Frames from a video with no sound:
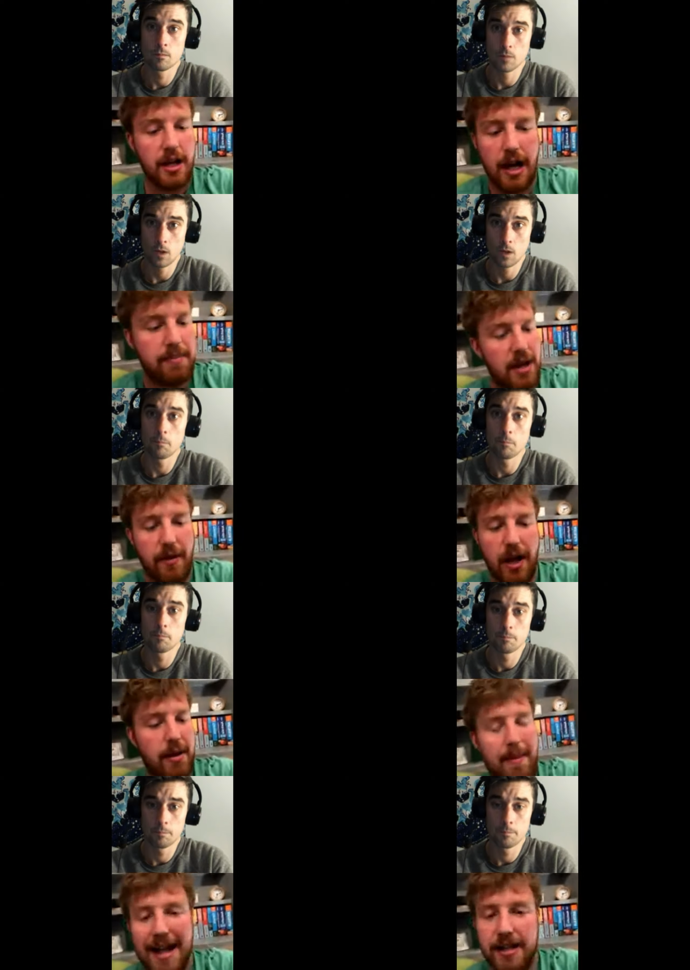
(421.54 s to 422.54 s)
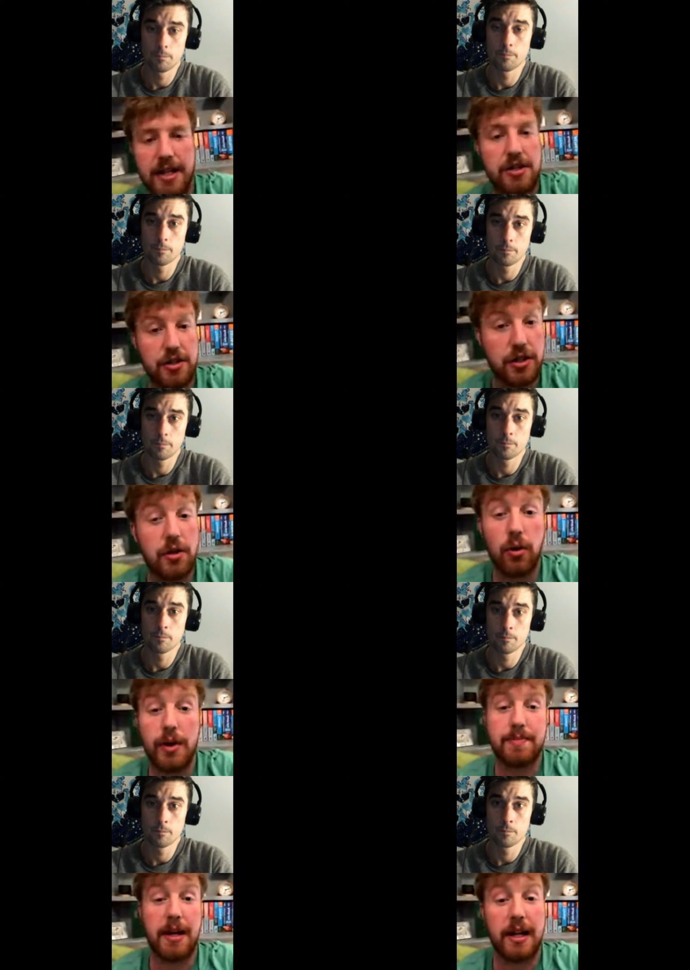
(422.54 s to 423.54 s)
Speaker 1: a bit yeah. and a bandage. Just
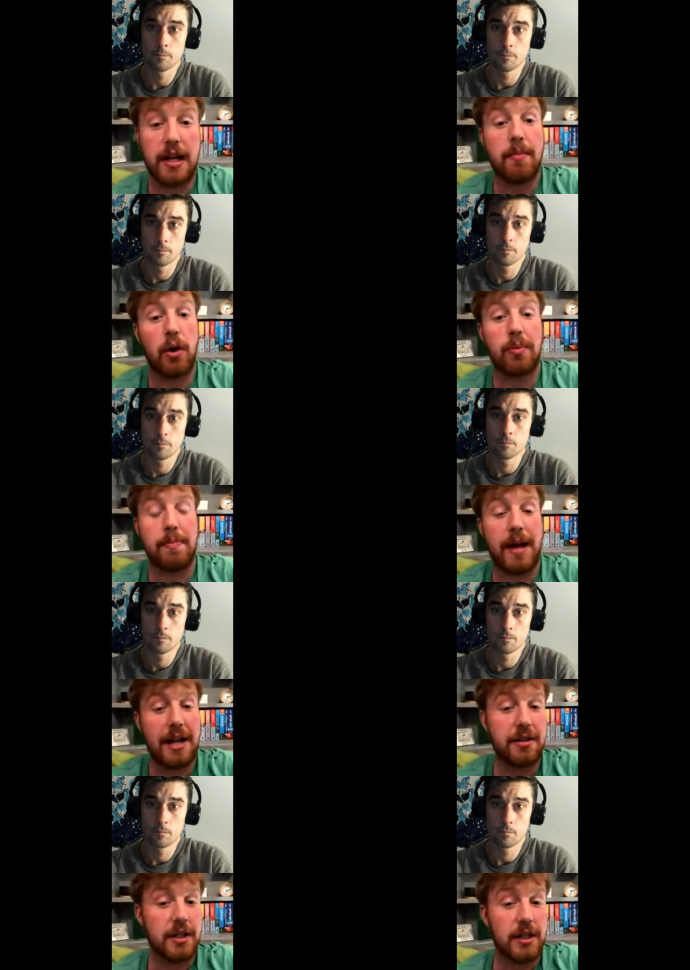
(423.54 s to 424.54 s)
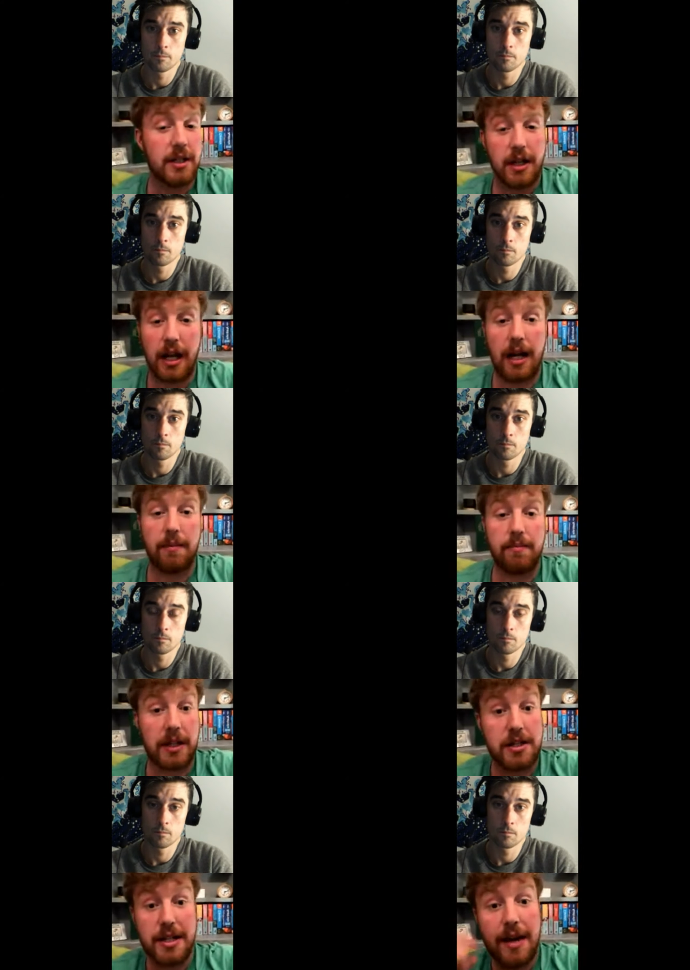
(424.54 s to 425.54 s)
always be a little bit more prepared uh,
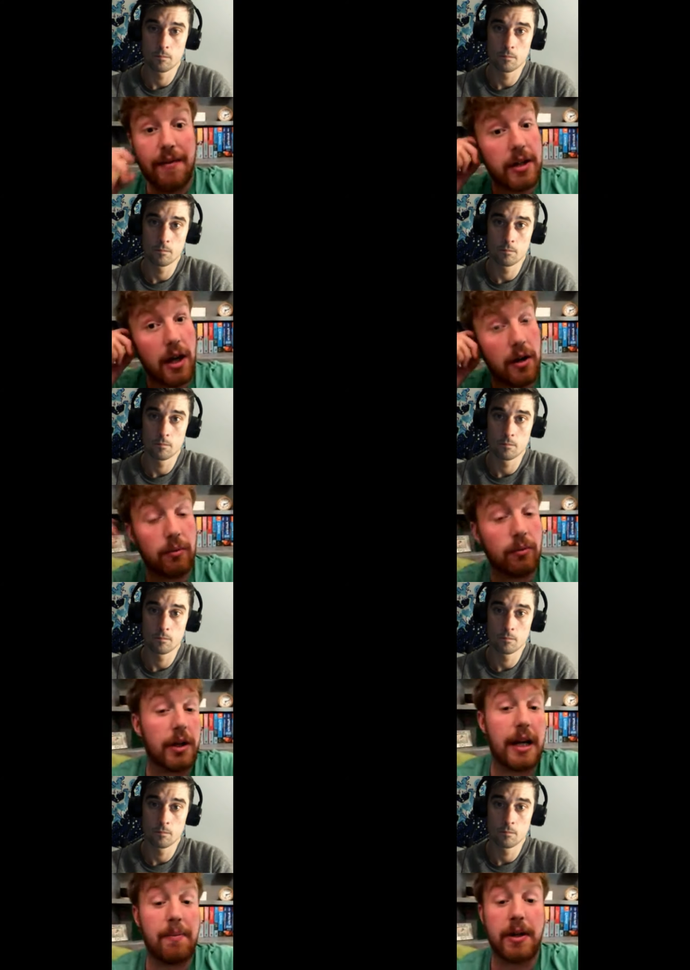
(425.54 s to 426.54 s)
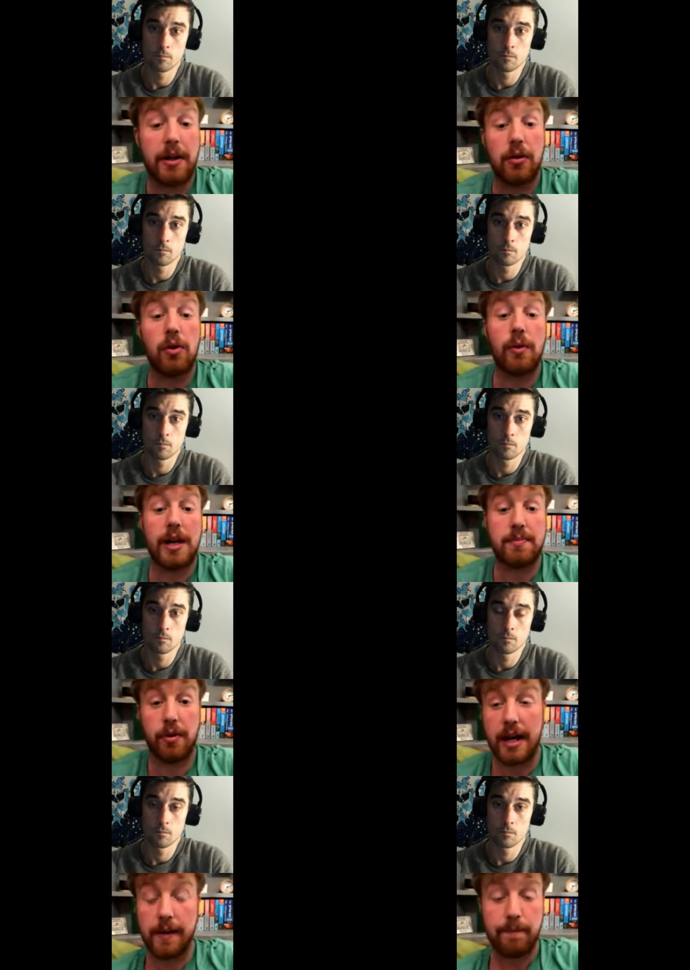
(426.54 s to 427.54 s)
because you never know what can happen, and always
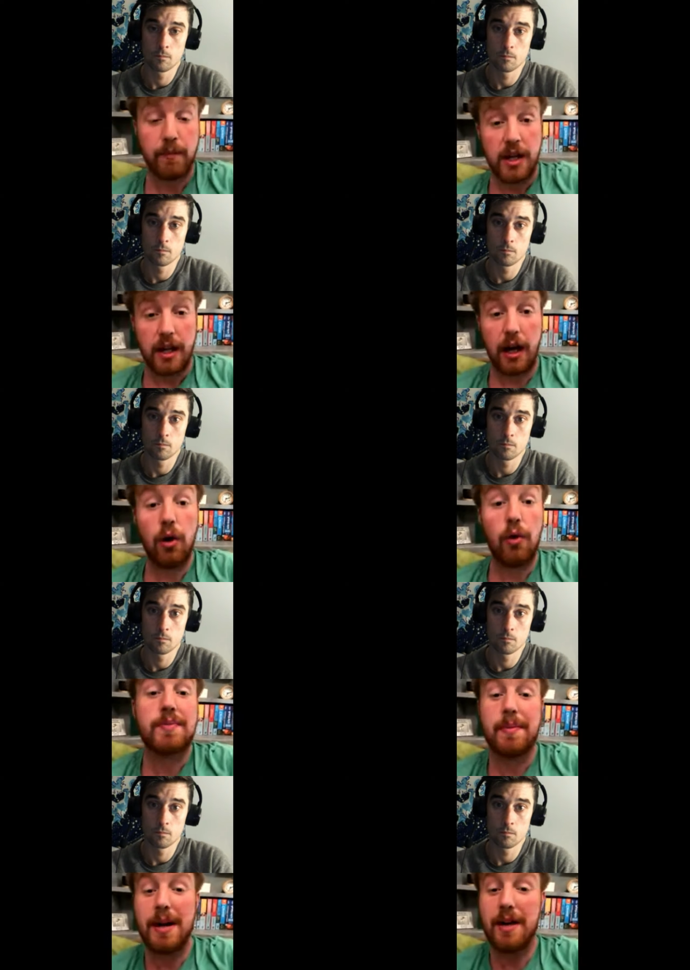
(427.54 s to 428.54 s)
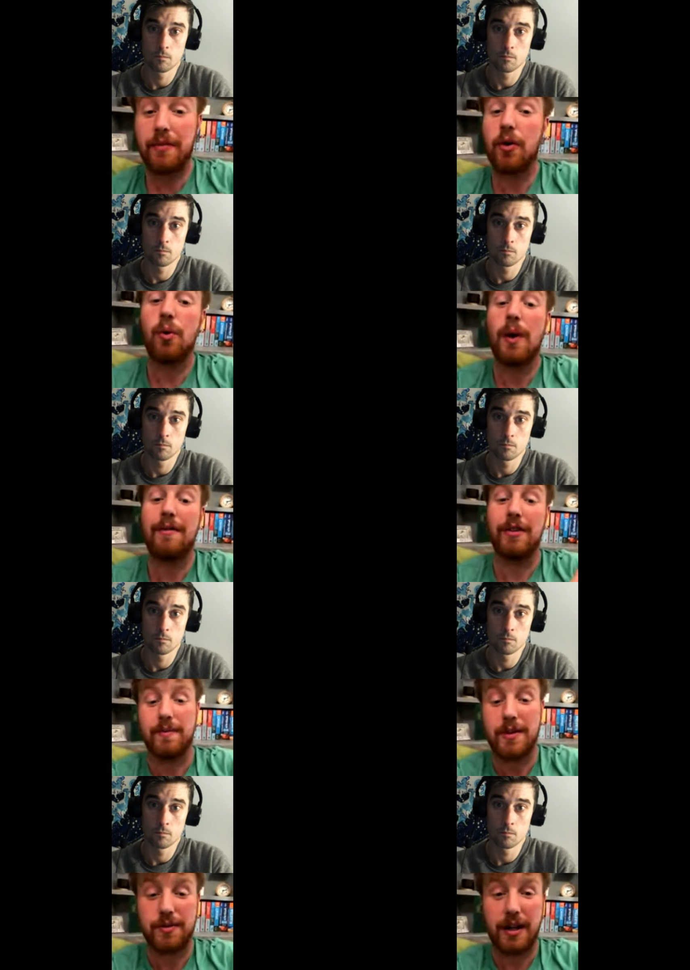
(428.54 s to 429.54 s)
bring. Always prepare for all weather
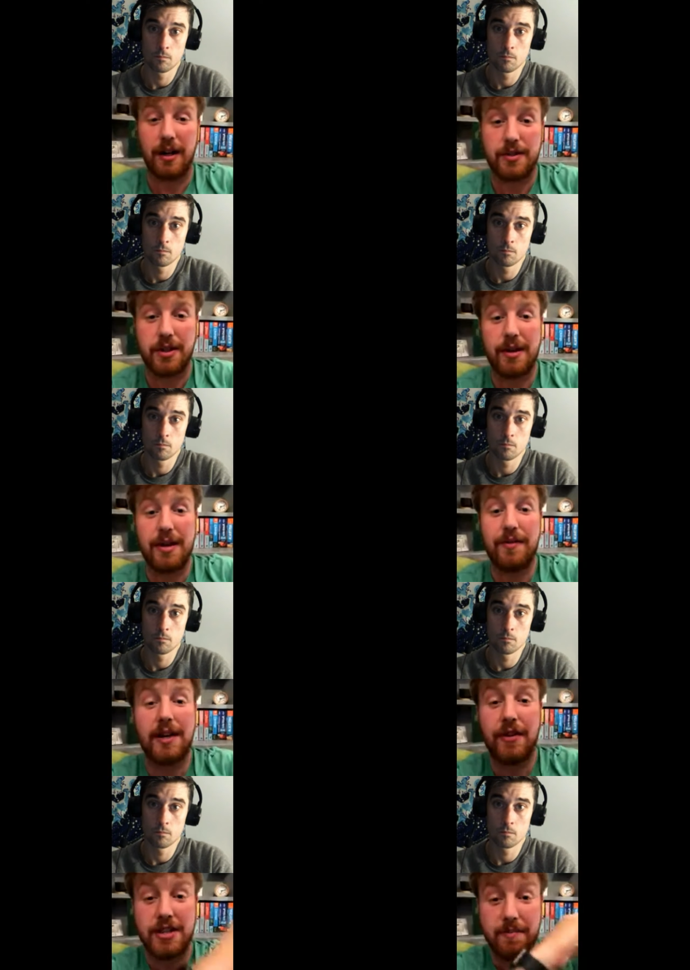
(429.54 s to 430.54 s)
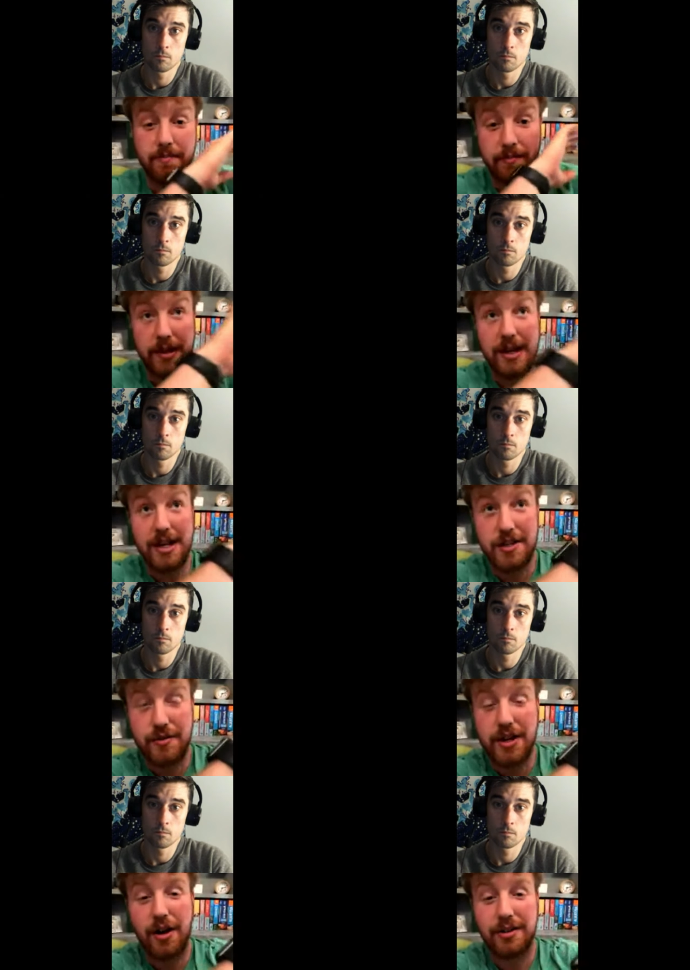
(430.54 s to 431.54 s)
as well. So even if it's a
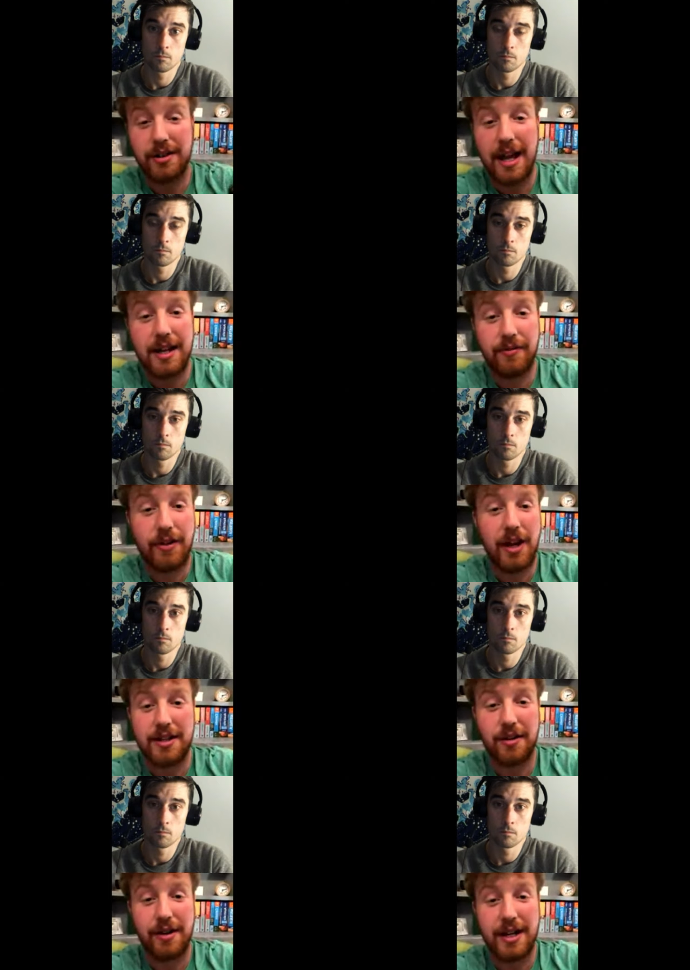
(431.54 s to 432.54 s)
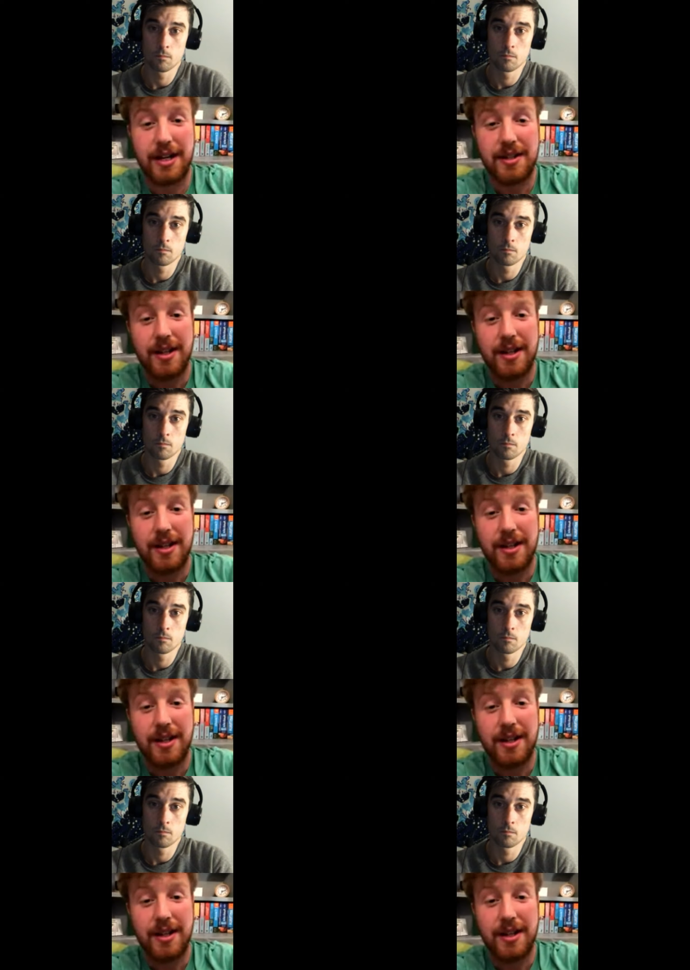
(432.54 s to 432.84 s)
blistering hot day, 30 degrees,